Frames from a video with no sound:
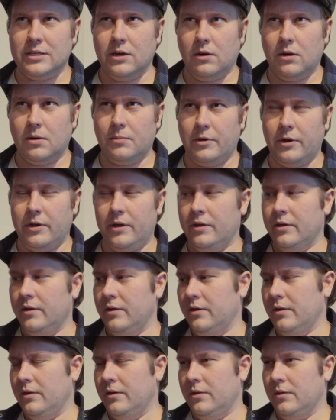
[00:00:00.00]
Harmony,
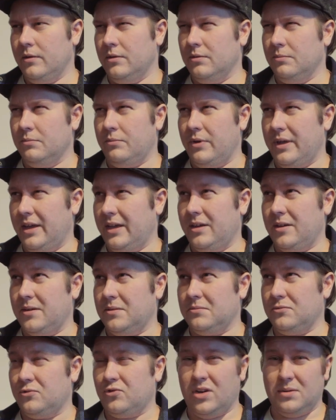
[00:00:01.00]

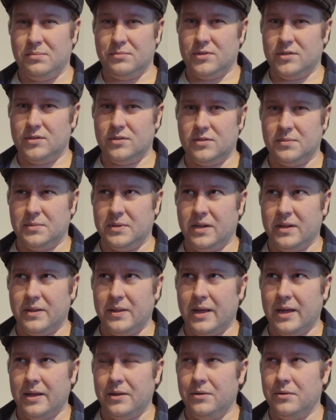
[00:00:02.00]
playing drums or something like
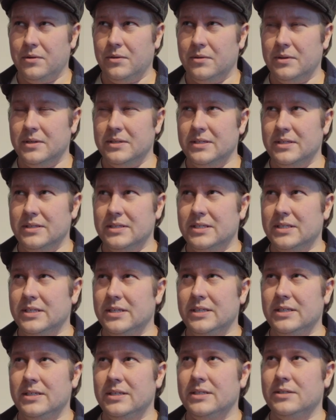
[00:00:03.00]
that.
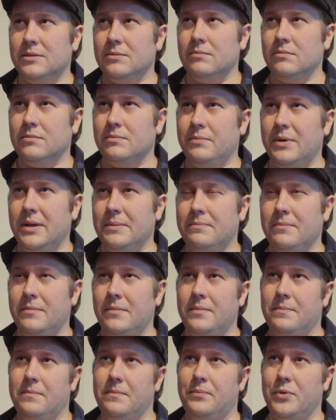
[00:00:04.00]
He's
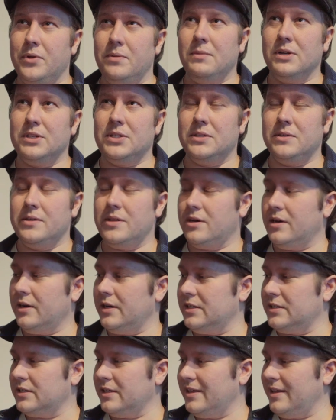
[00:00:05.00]
pretty much the
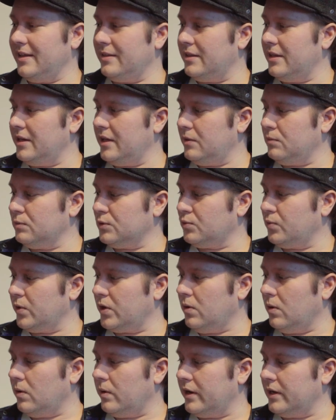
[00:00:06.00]
guys. I think it was
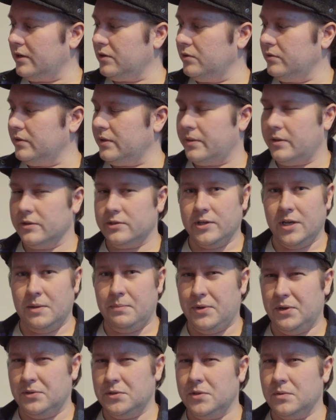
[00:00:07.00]
recorded during the time
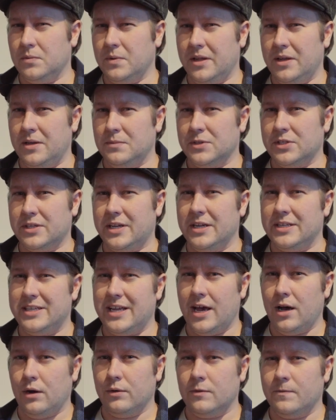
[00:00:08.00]
period when he was kicked
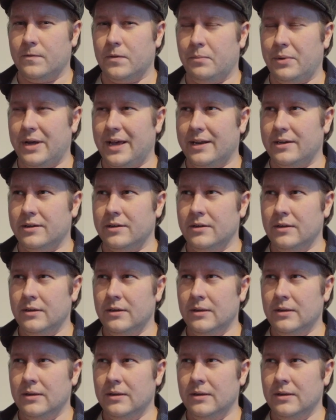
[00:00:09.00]
out of the band,